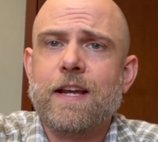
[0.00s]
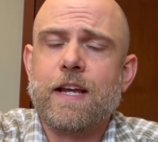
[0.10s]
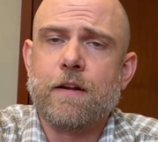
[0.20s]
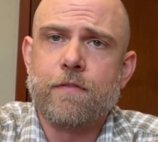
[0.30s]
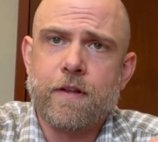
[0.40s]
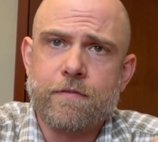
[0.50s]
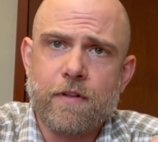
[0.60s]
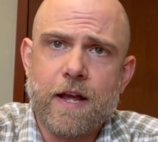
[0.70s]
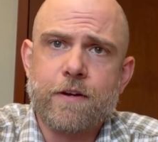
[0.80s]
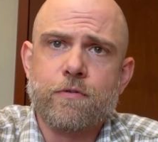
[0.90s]
And if they
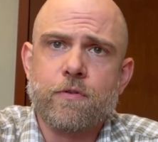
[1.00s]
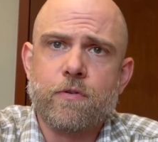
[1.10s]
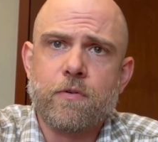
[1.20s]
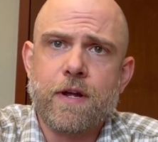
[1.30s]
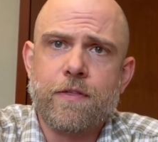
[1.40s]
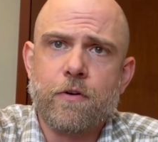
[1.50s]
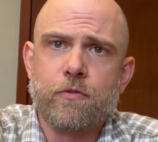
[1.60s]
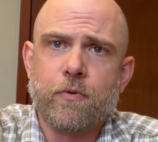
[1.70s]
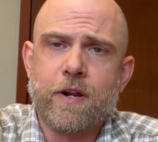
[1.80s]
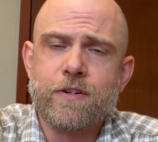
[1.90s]
fly true at
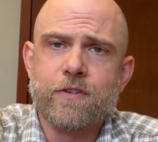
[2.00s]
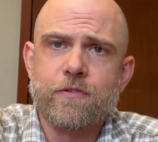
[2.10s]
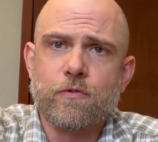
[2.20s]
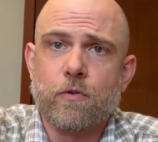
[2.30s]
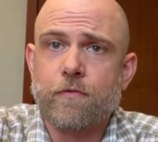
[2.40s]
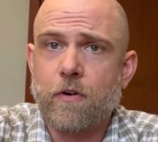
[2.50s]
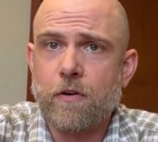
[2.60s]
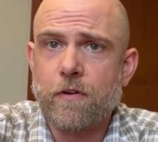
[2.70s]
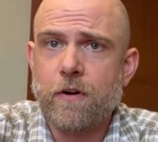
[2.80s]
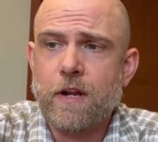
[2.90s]
those ranges or
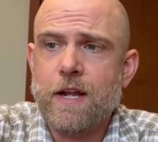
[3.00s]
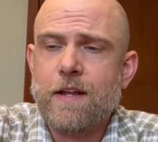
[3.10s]
farther,